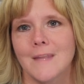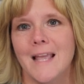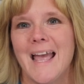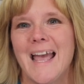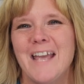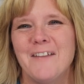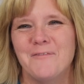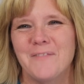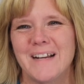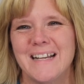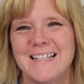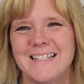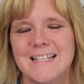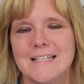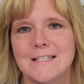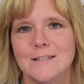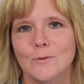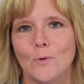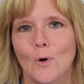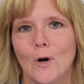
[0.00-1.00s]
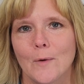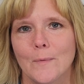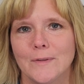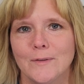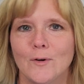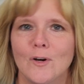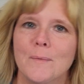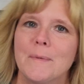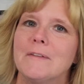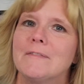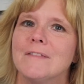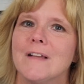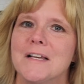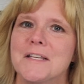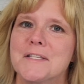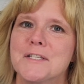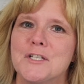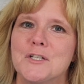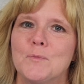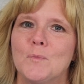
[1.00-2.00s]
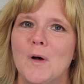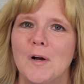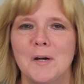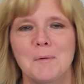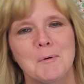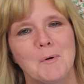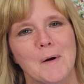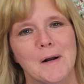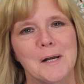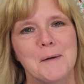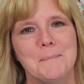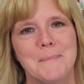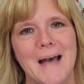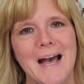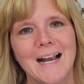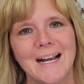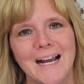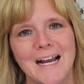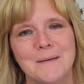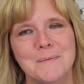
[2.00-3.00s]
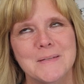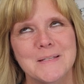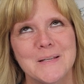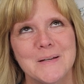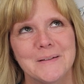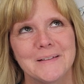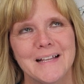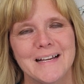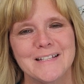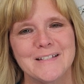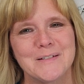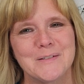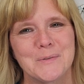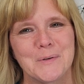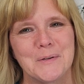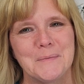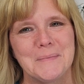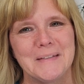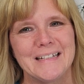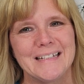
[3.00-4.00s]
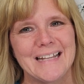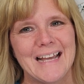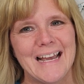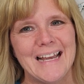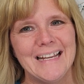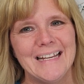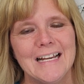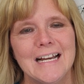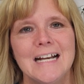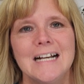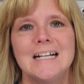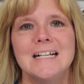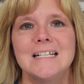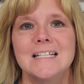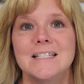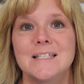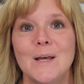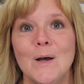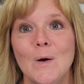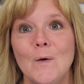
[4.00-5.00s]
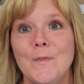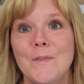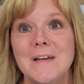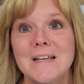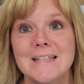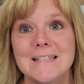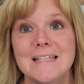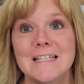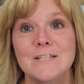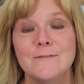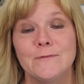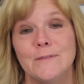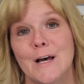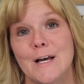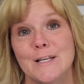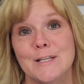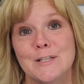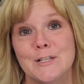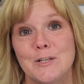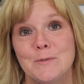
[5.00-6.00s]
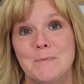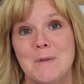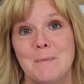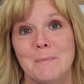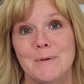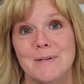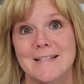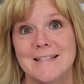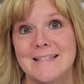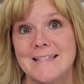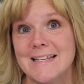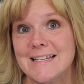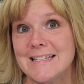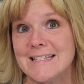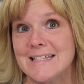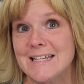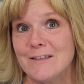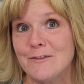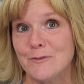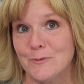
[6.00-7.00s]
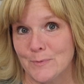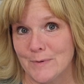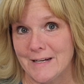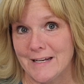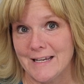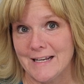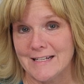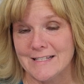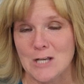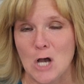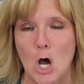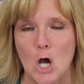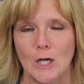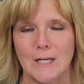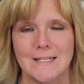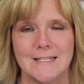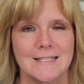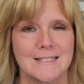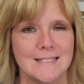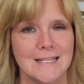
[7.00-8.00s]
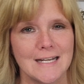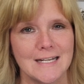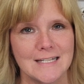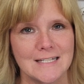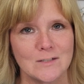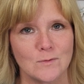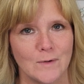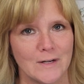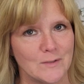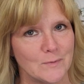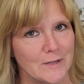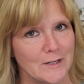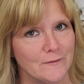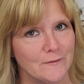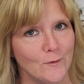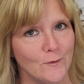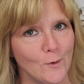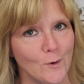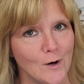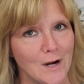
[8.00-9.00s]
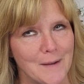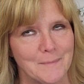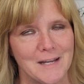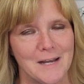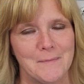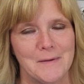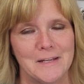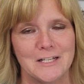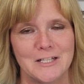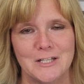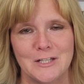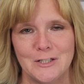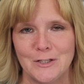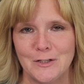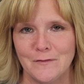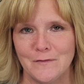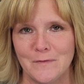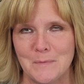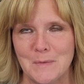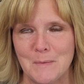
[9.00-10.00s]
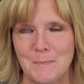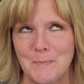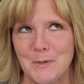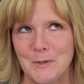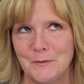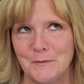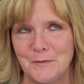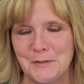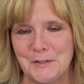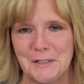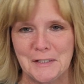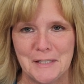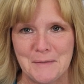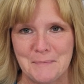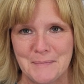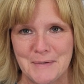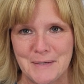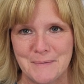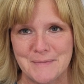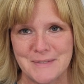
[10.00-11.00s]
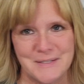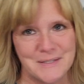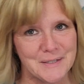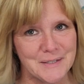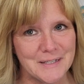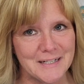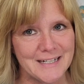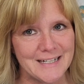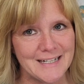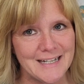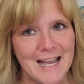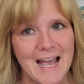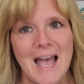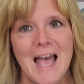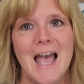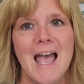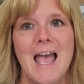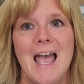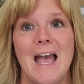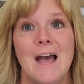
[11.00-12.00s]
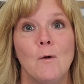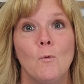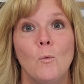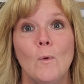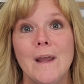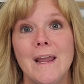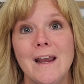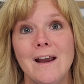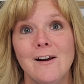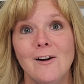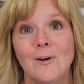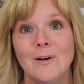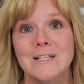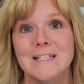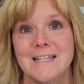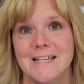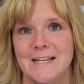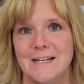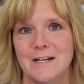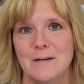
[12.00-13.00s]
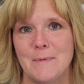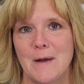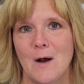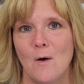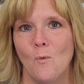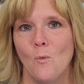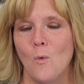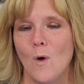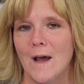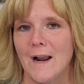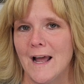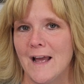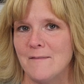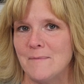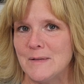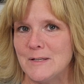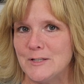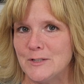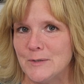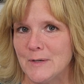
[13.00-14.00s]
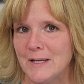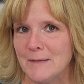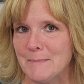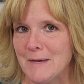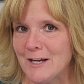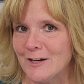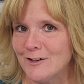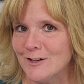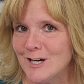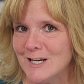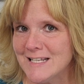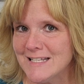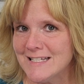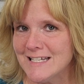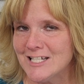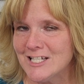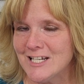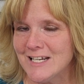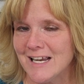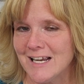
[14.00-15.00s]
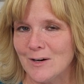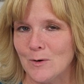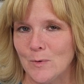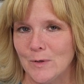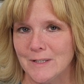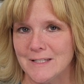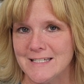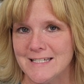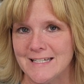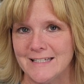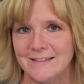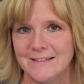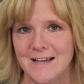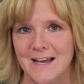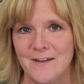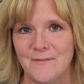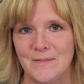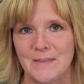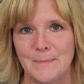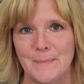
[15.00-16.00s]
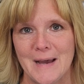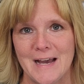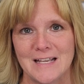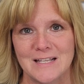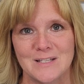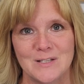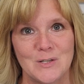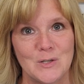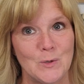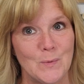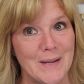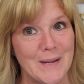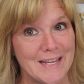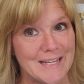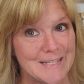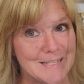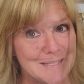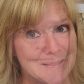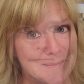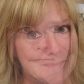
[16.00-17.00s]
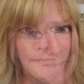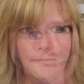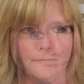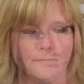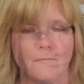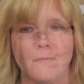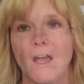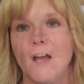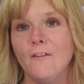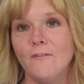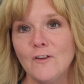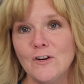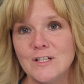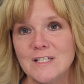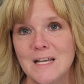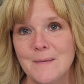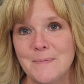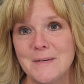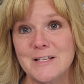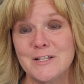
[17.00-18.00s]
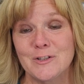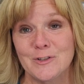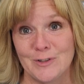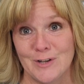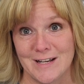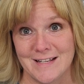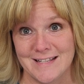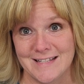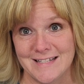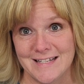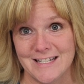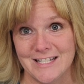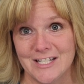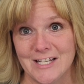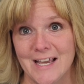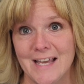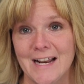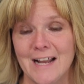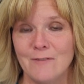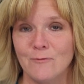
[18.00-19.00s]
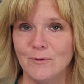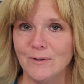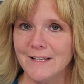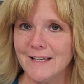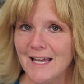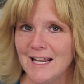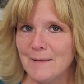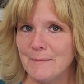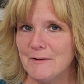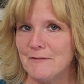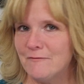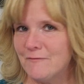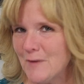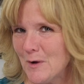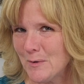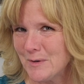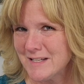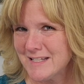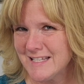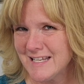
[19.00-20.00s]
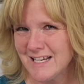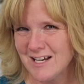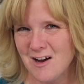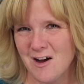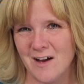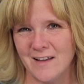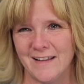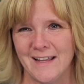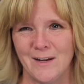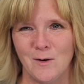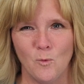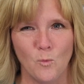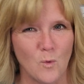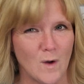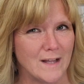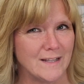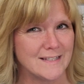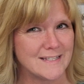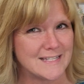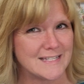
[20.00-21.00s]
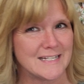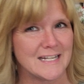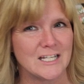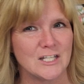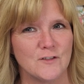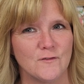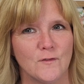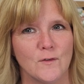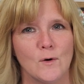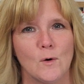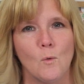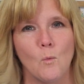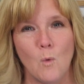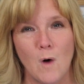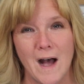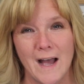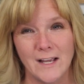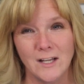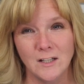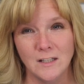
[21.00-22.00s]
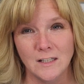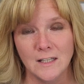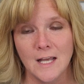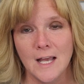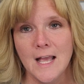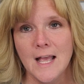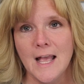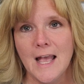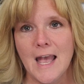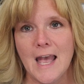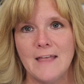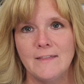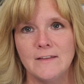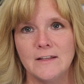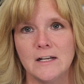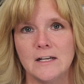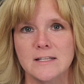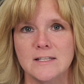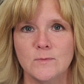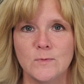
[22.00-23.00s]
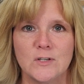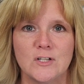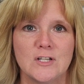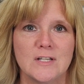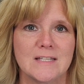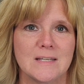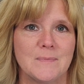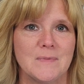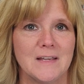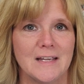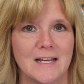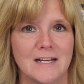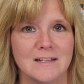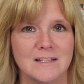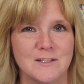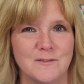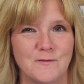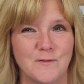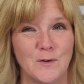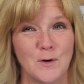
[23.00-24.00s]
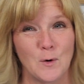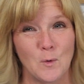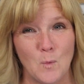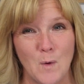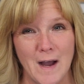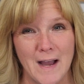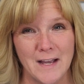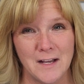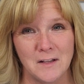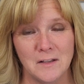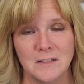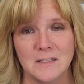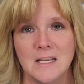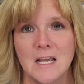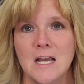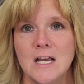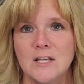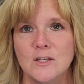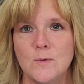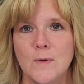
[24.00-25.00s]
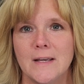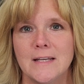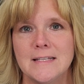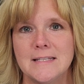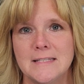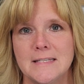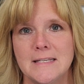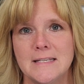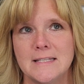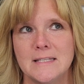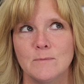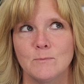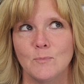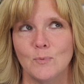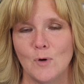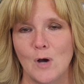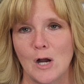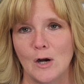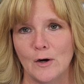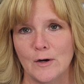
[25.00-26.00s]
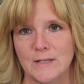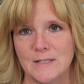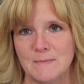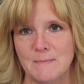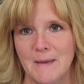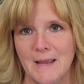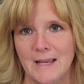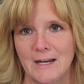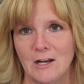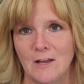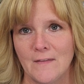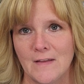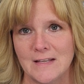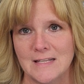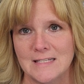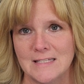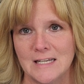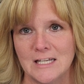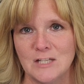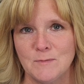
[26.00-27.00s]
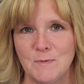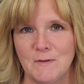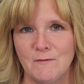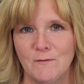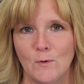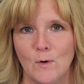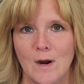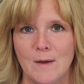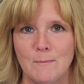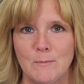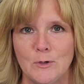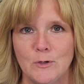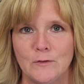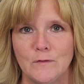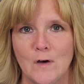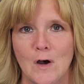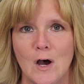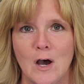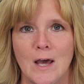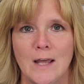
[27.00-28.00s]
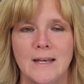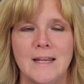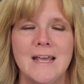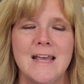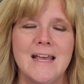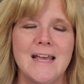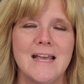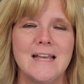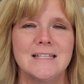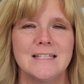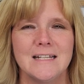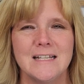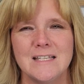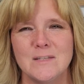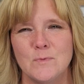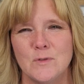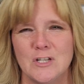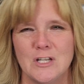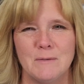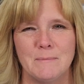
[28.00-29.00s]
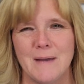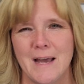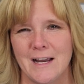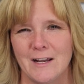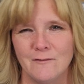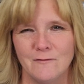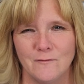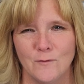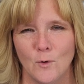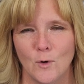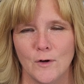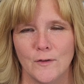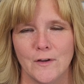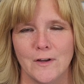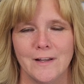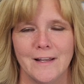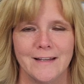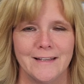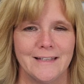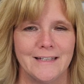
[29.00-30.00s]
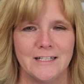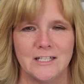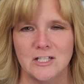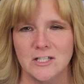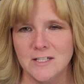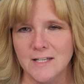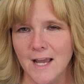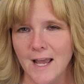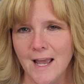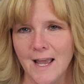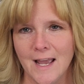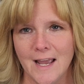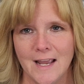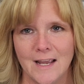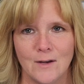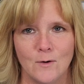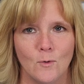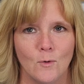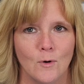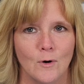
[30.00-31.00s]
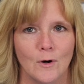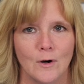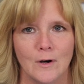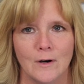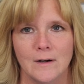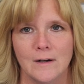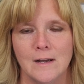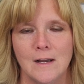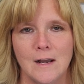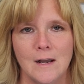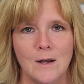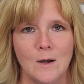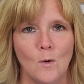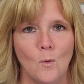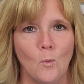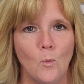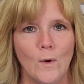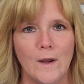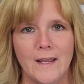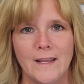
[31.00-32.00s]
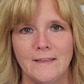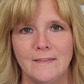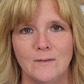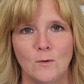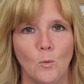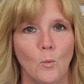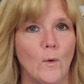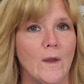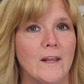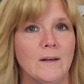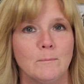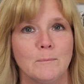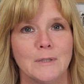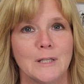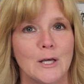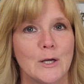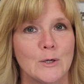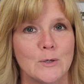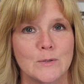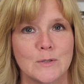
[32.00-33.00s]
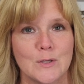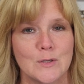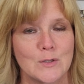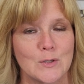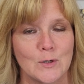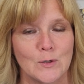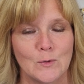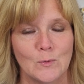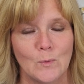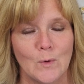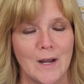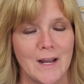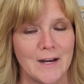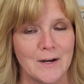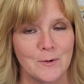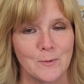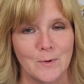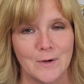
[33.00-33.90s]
Hey friends, it's Laura with Laura B. Flosstube. Welcome or welcome back. I'm so glad you joined me today. So this is Flosstube number 63. It is August 6th, 2024. I'm coming to you from the beautiful Columbia, Missouri, and we are going to hear about what I've been doing in my cross-stitching and quilting life in the past 2 weeks. First up is cross stitch, and I've really kind of been focusing on like one stitch for a while, and then I'll switch to something else for a while so I can see some progress made on that stitch before I move on, instead of switching back and forth on like each day or when the wind blows a certain way or